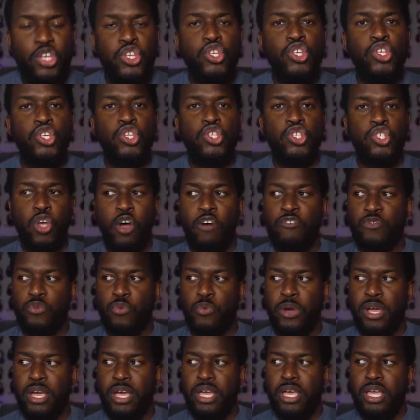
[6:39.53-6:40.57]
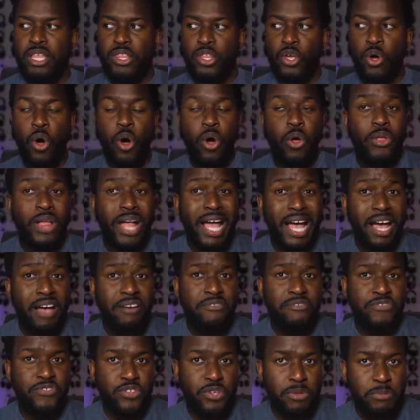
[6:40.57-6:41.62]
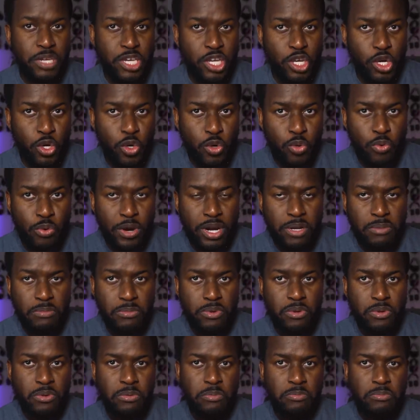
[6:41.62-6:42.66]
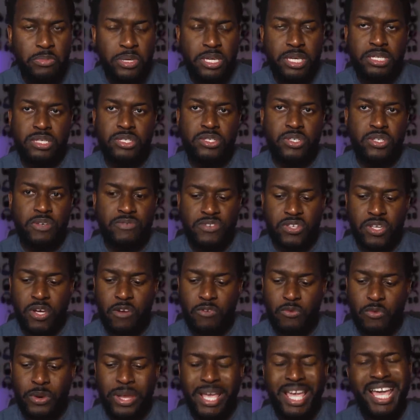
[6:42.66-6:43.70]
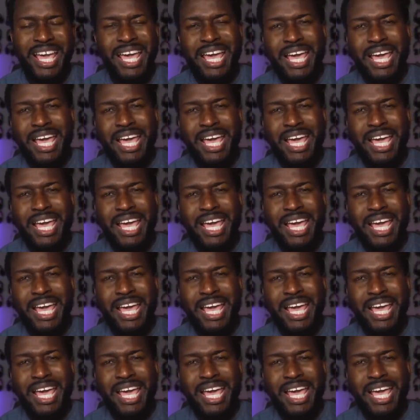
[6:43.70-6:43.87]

software. They all have some incredible pieces of software,